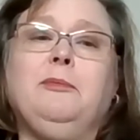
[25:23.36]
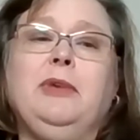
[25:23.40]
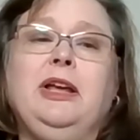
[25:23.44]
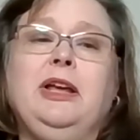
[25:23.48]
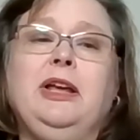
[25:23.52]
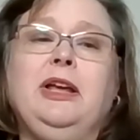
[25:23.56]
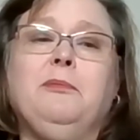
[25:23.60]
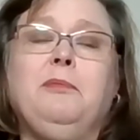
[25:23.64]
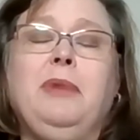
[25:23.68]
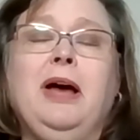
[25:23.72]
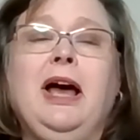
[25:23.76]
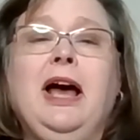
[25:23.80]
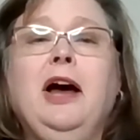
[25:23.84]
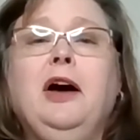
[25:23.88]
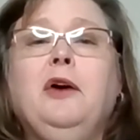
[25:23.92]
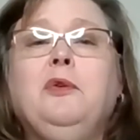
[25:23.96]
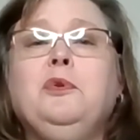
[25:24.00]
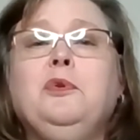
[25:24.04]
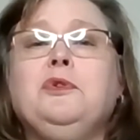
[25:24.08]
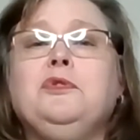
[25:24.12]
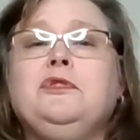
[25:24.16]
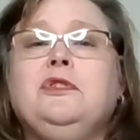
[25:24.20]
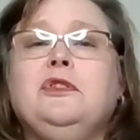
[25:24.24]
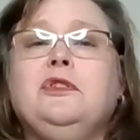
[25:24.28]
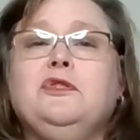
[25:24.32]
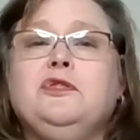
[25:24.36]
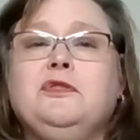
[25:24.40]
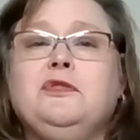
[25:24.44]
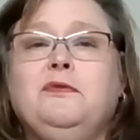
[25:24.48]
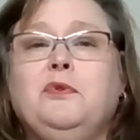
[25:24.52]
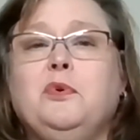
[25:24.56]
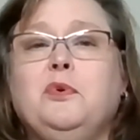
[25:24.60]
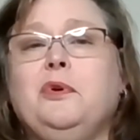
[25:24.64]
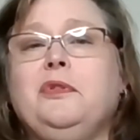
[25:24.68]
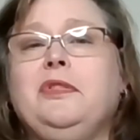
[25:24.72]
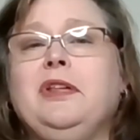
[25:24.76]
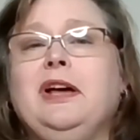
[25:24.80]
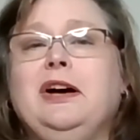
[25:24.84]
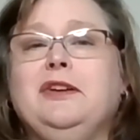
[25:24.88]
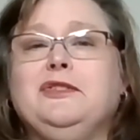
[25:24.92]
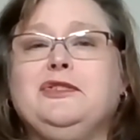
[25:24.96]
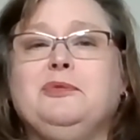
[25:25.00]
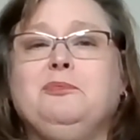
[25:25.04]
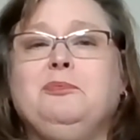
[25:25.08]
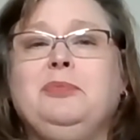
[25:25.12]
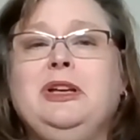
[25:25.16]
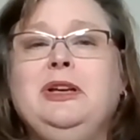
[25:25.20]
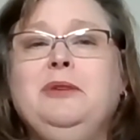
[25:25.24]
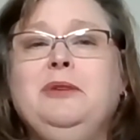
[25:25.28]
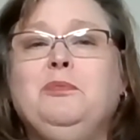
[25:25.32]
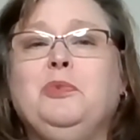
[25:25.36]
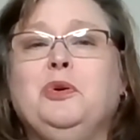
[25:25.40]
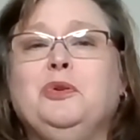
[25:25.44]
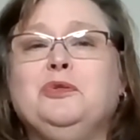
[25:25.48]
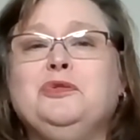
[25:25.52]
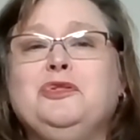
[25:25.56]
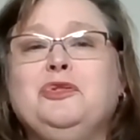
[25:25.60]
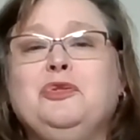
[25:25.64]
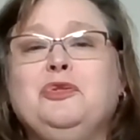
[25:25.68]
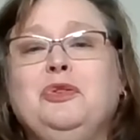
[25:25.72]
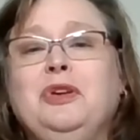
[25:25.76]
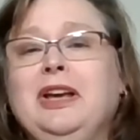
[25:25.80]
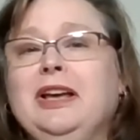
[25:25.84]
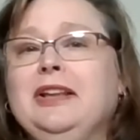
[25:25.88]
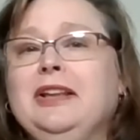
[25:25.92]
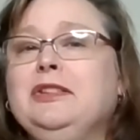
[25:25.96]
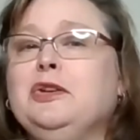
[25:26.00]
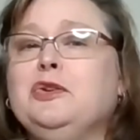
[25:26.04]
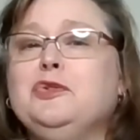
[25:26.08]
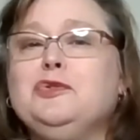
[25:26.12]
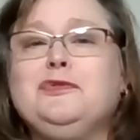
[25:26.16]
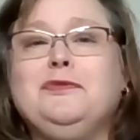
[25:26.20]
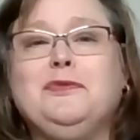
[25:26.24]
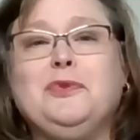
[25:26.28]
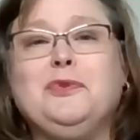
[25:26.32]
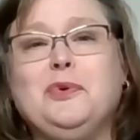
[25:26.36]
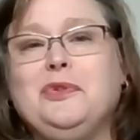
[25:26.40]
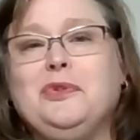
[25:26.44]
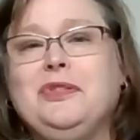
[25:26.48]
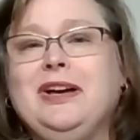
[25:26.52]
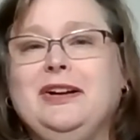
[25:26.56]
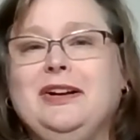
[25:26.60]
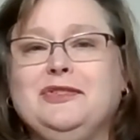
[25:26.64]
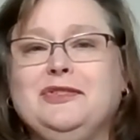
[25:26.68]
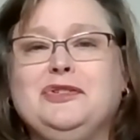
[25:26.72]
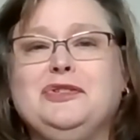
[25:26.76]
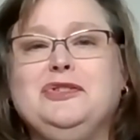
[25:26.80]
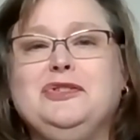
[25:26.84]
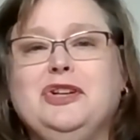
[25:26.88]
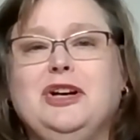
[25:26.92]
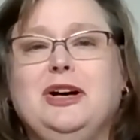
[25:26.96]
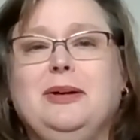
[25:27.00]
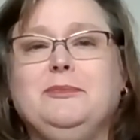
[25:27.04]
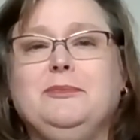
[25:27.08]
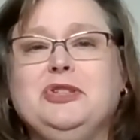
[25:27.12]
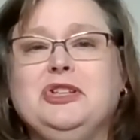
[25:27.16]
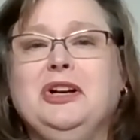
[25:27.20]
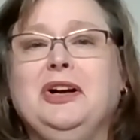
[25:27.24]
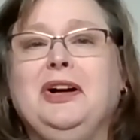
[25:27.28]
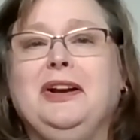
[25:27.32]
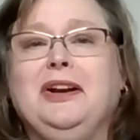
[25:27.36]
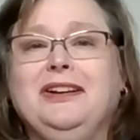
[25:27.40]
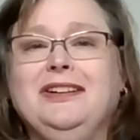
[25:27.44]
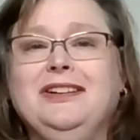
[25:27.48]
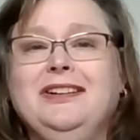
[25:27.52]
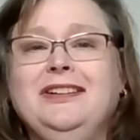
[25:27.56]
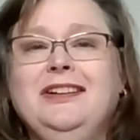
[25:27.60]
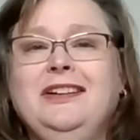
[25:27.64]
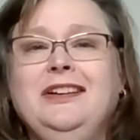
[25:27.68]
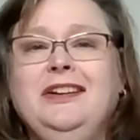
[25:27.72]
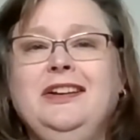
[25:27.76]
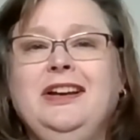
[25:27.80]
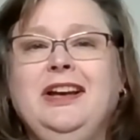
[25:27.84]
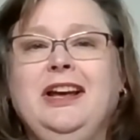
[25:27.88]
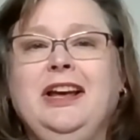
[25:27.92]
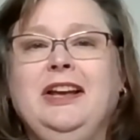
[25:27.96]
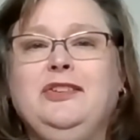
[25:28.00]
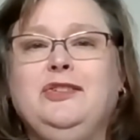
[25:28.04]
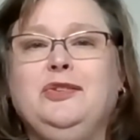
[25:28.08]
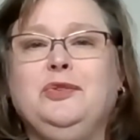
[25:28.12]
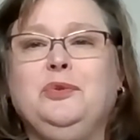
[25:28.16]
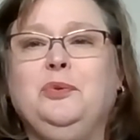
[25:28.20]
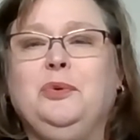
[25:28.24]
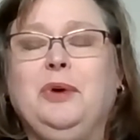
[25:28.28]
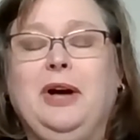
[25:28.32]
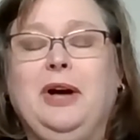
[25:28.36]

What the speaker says: empowers those 4,000 people to get those 4,000 jobs done and to